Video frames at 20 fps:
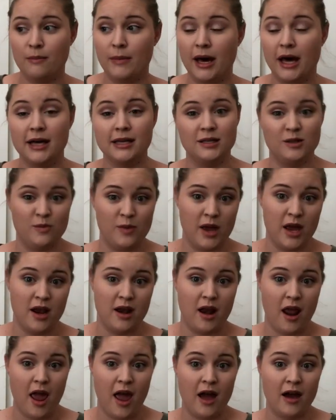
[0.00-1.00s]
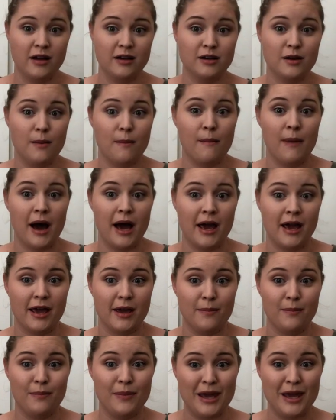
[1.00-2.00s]
my husband, and
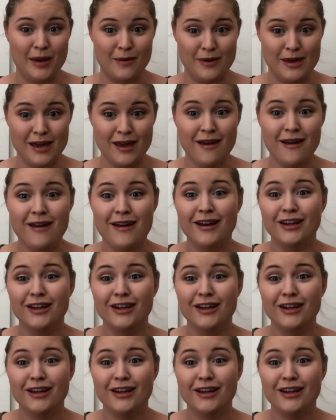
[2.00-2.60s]
my baby,